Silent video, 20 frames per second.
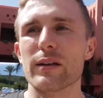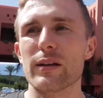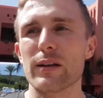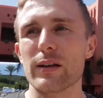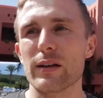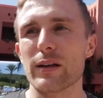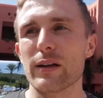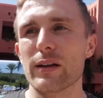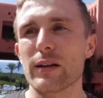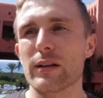
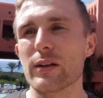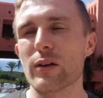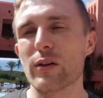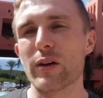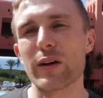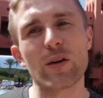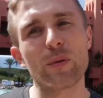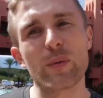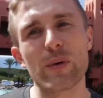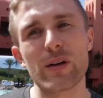the the
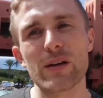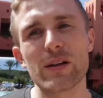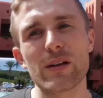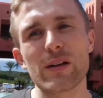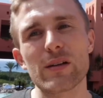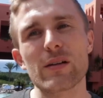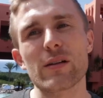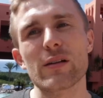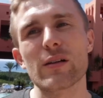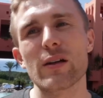
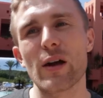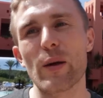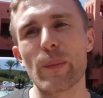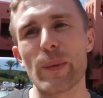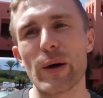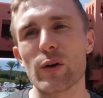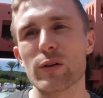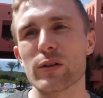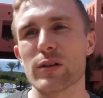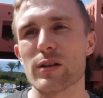recommended
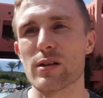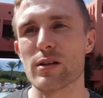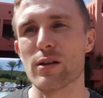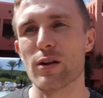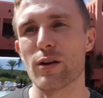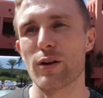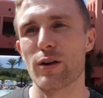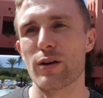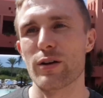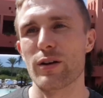amount is
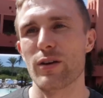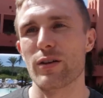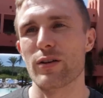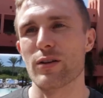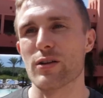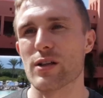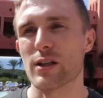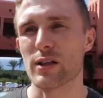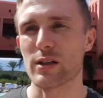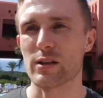30
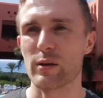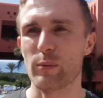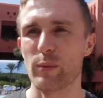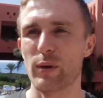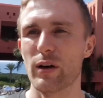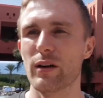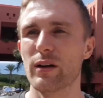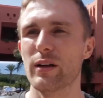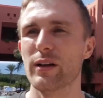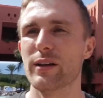to 60
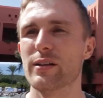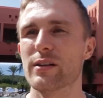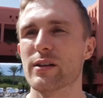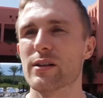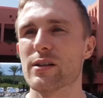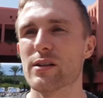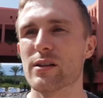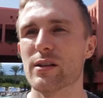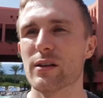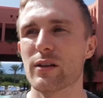
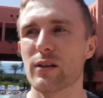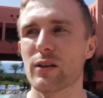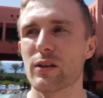milliliters